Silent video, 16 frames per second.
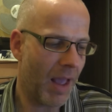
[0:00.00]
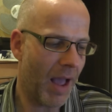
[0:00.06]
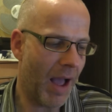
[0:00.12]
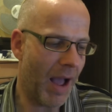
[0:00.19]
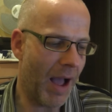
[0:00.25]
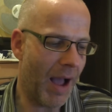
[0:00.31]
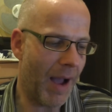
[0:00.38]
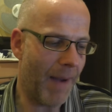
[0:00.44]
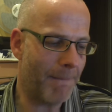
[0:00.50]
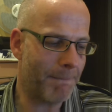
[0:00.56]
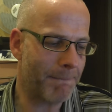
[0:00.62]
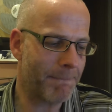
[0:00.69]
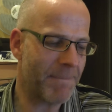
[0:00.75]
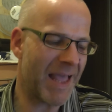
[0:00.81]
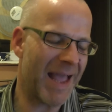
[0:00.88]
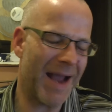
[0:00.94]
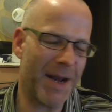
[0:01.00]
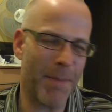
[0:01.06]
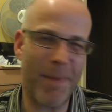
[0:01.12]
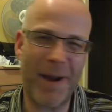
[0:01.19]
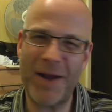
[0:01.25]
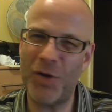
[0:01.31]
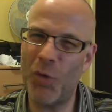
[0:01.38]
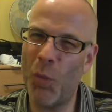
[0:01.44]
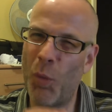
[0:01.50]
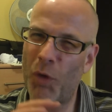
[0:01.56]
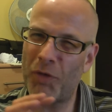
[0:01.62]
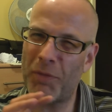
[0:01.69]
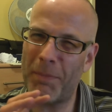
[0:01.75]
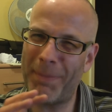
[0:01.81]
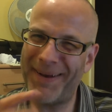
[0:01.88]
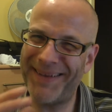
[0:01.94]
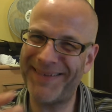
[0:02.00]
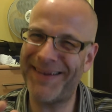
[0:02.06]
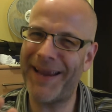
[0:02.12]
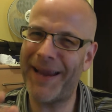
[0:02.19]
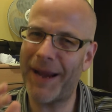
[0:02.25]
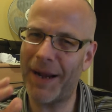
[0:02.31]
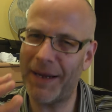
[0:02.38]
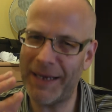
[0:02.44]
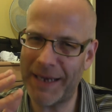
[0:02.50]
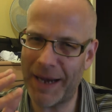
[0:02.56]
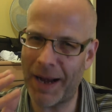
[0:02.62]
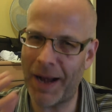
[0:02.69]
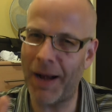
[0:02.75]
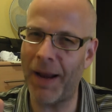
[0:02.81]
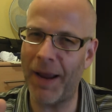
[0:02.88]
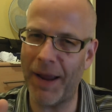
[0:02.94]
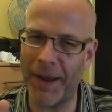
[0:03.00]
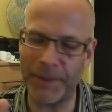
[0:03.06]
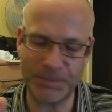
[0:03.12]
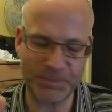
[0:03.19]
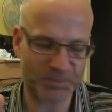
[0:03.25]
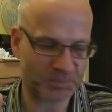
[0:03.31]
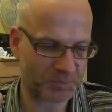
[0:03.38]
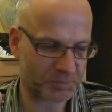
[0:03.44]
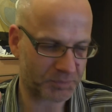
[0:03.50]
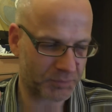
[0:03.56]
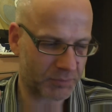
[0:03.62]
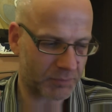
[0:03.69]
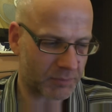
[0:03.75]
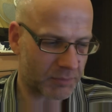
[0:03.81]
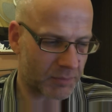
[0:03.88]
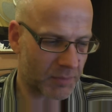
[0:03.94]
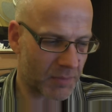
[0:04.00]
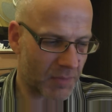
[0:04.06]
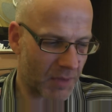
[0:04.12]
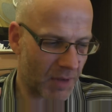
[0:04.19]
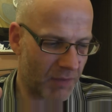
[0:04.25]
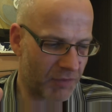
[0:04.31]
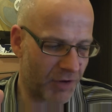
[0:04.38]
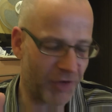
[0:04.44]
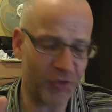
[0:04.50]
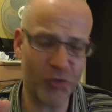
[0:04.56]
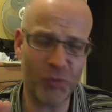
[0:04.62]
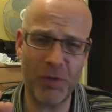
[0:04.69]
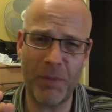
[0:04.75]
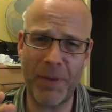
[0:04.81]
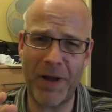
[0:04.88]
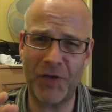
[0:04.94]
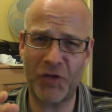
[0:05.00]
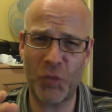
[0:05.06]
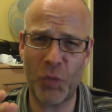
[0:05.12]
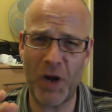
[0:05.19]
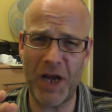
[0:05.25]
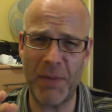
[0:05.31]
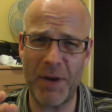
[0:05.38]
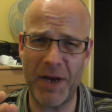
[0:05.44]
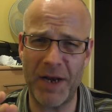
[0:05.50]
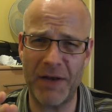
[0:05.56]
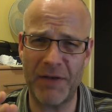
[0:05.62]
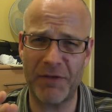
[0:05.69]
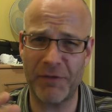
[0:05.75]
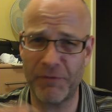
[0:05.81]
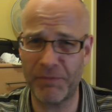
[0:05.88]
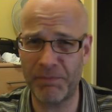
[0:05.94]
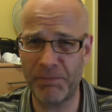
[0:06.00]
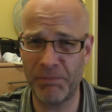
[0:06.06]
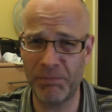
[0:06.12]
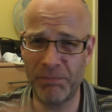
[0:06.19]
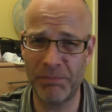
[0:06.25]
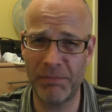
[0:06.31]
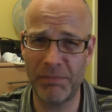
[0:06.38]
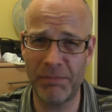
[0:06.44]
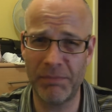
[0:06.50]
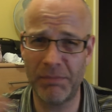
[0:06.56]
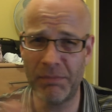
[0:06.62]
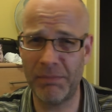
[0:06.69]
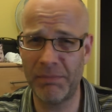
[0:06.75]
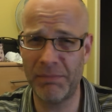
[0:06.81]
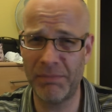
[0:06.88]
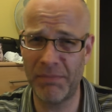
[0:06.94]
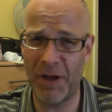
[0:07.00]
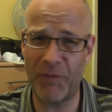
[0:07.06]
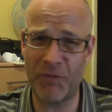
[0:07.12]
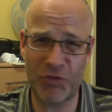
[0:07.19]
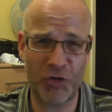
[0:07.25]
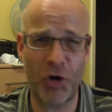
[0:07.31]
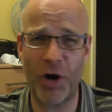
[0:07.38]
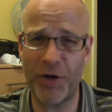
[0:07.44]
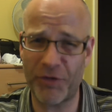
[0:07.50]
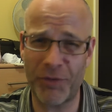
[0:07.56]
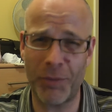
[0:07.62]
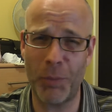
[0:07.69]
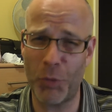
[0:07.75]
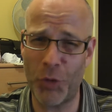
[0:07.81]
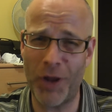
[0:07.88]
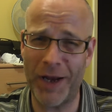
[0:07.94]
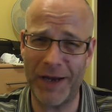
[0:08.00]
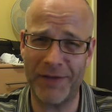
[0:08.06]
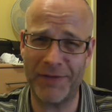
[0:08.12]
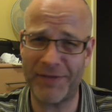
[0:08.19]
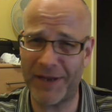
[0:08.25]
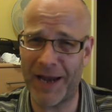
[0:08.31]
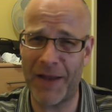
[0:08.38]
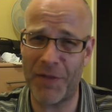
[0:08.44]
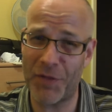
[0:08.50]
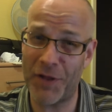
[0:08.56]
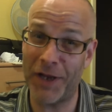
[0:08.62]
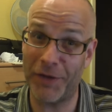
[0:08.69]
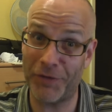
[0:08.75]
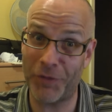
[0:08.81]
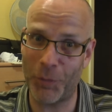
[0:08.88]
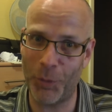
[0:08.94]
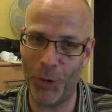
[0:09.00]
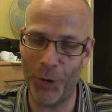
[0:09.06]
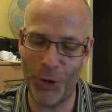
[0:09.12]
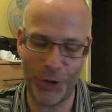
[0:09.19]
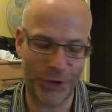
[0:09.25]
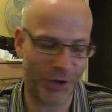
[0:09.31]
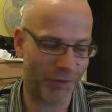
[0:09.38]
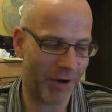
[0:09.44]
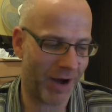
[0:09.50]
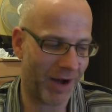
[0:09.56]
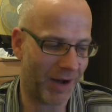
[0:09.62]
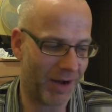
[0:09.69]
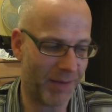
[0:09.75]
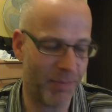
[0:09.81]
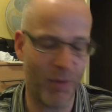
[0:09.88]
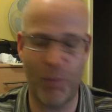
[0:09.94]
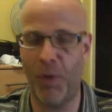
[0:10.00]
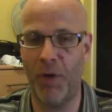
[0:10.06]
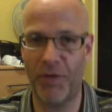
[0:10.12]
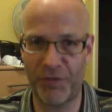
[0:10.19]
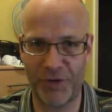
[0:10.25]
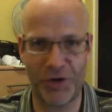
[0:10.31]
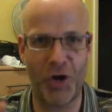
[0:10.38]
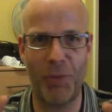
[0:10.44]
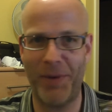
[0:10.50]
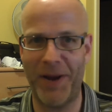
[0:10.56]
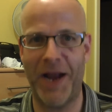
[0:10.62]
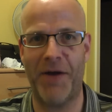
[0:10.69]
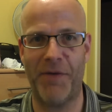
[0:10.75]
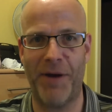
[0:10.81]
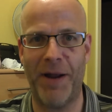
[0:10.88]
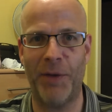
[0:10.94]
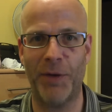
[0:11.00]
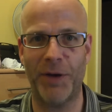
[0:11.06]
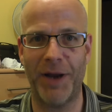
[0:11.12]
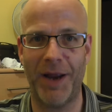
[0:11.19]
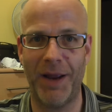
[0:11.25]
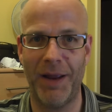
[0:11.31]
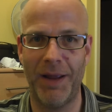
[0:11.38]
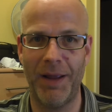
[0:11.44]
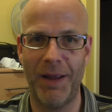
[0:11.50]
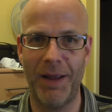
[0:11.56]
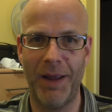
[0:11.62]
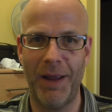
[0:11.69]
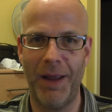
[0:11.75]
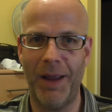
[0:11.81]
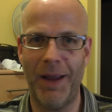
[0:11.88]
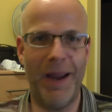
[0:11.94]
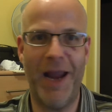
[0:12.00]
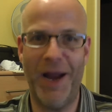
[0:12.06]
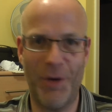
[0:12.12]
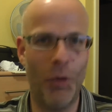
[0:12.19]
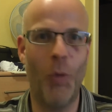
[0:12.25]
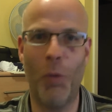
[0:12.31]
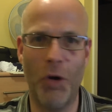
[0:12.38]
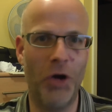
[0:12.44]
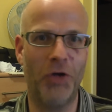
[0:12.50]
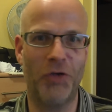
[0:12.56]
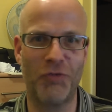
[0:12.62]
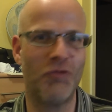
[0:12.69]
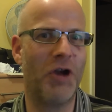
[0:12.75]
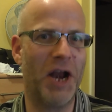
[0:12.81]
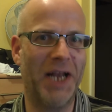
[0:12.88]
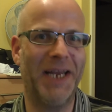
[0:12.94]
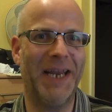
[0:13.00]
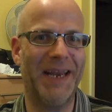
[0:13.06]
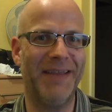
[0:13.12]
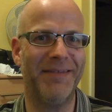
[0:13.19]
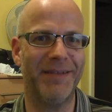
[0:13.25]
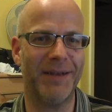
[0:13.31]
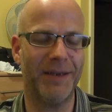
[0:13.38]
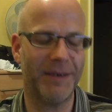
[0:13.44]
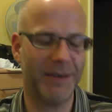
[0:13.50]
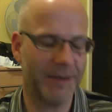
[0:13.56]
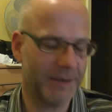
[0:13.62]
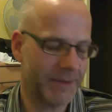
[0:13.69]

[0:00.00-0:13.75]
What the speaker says: and the manual wasn't particularly clear. So it took me about 20 minutes of trying some things to get things to work correctly. But once I got my head around it, it all works really easily.